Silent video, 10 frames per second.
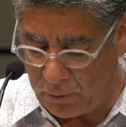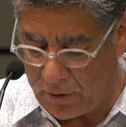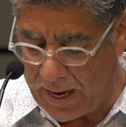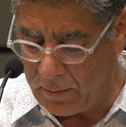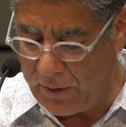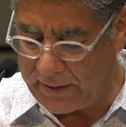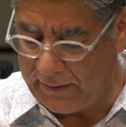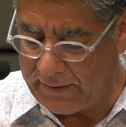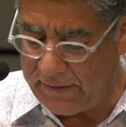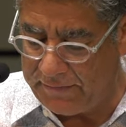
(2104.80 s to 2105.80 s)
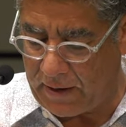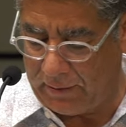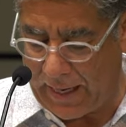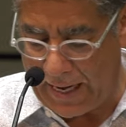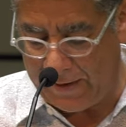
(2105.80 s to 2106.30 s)
Abraham, we can live
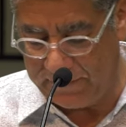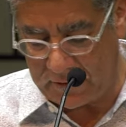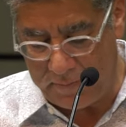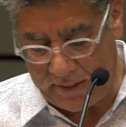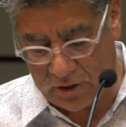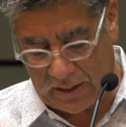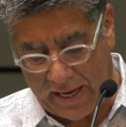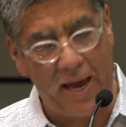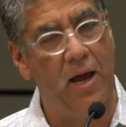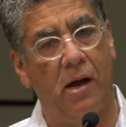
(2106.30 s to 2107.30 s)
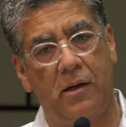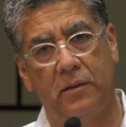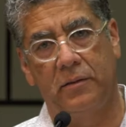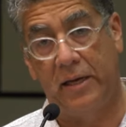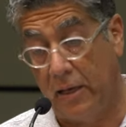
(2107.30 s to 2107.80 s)
our lives amidst a
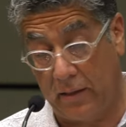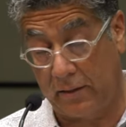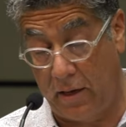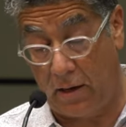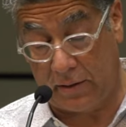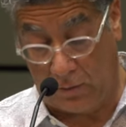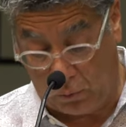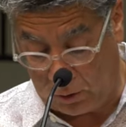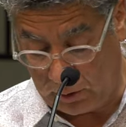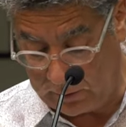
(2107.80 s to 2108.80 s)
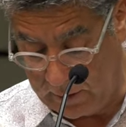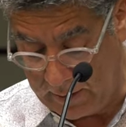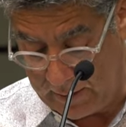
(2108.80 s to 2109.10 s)
chaotic world,